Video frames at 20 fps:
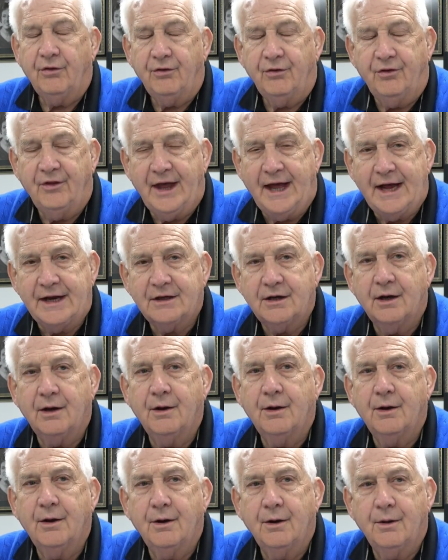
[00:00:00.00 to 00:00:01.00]
That
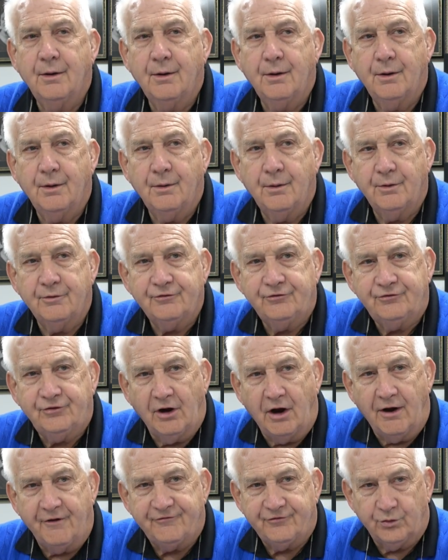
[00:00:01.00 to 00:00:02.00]

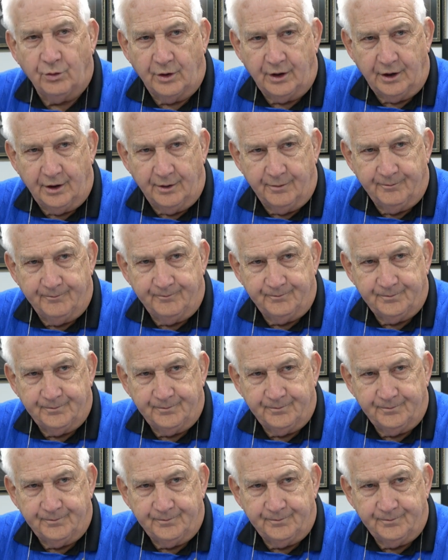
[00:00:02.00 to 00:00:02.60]
software